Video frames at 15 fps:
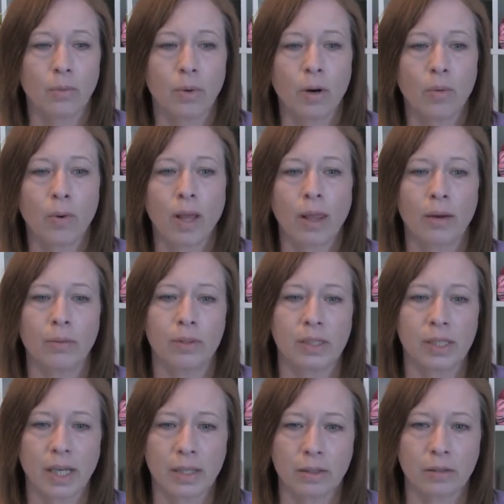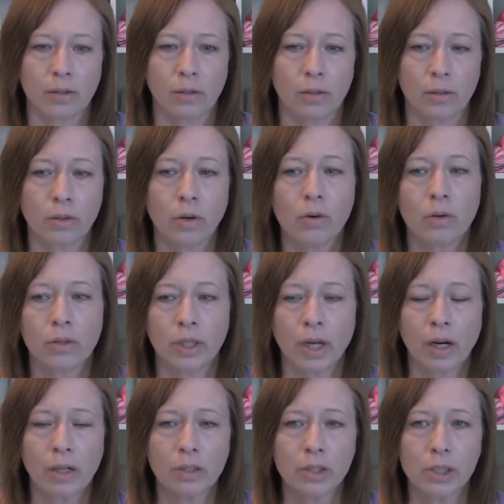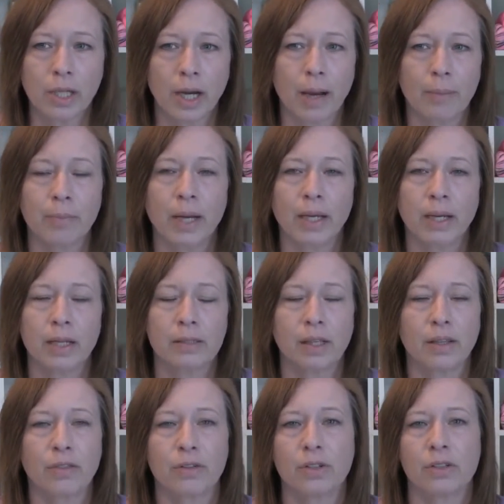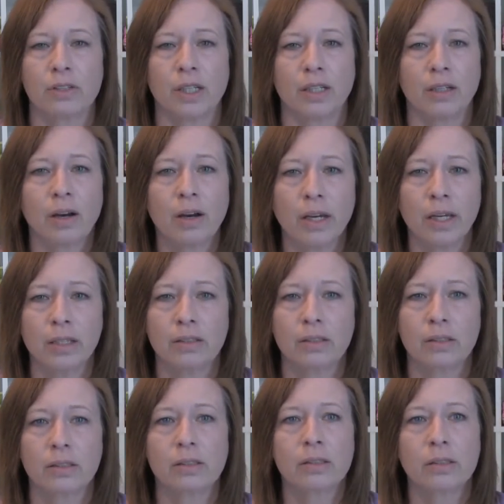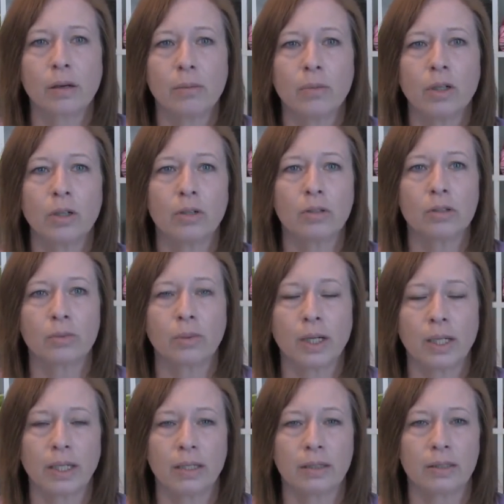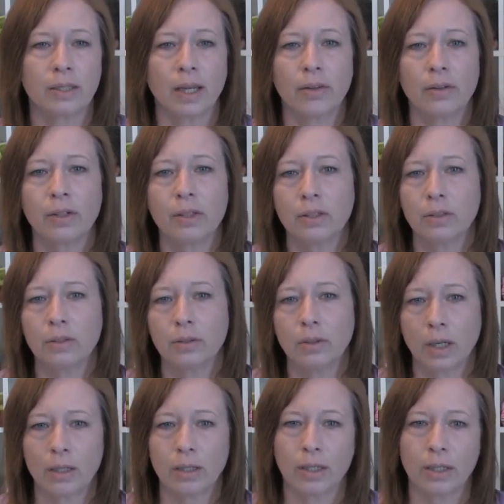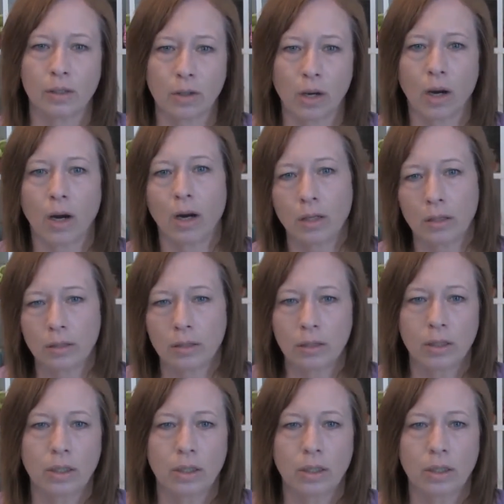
Well, while I was at the local yarn shop, I guess on Thursday nights, some girls want to get together and do a knit along